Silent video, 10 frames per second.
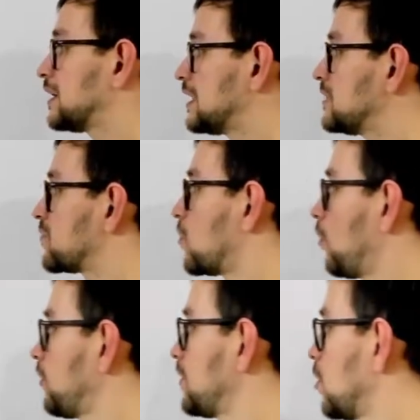If
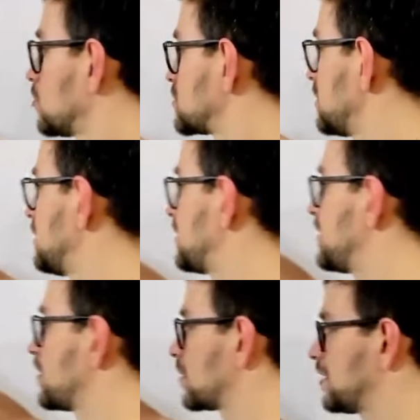all the nodes in
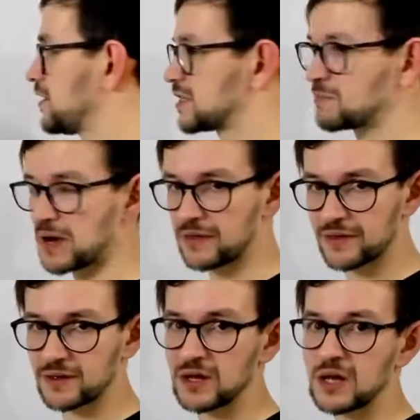here in this
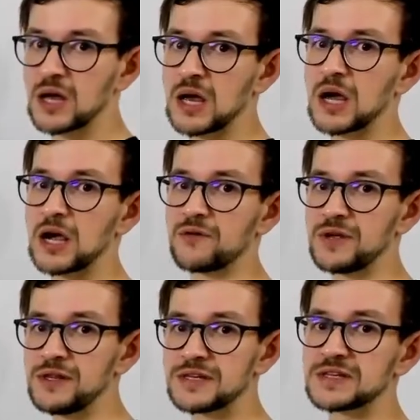path
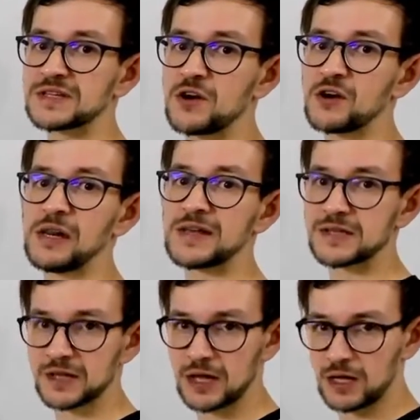have indices strictly less
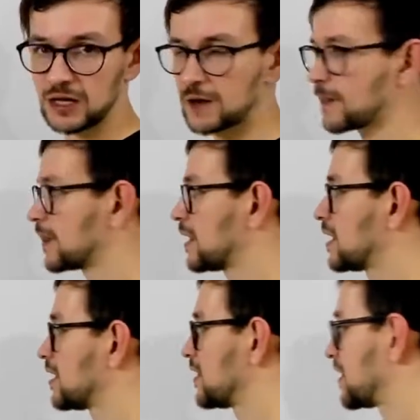than k,
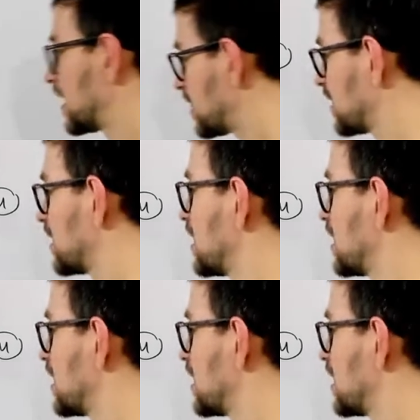then